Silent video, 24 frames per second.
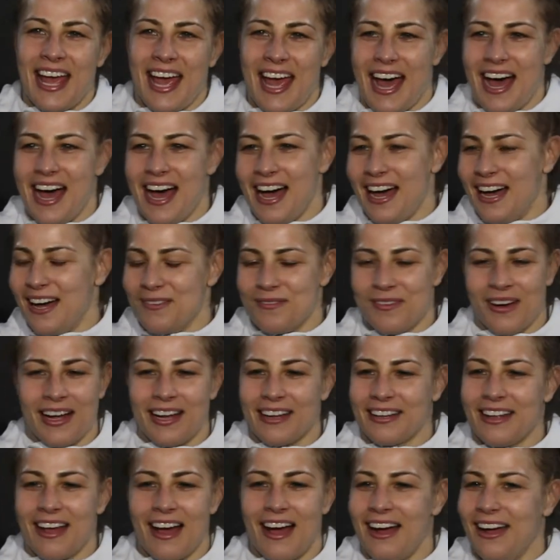
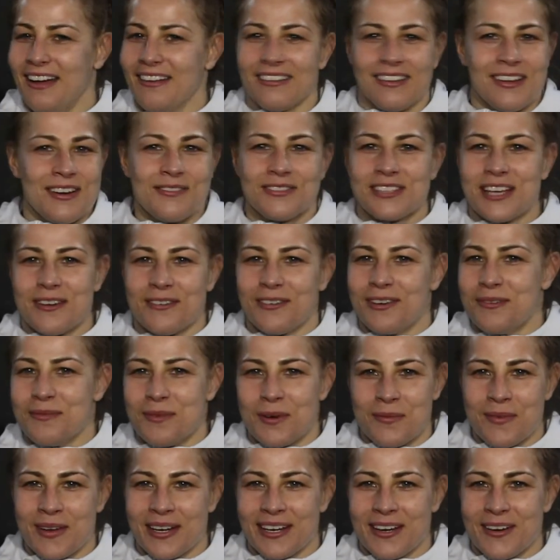I loved every
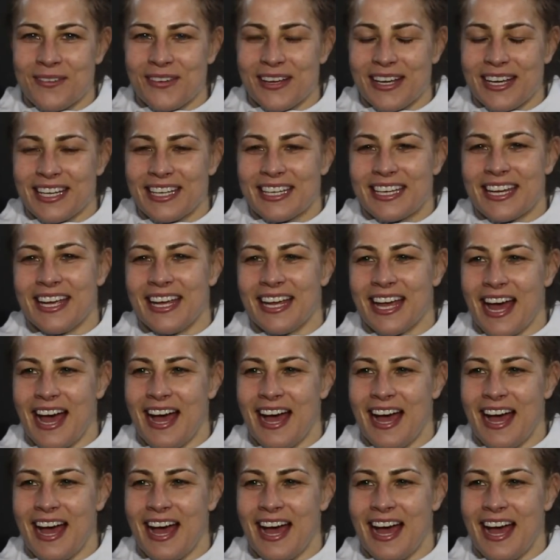moment of it.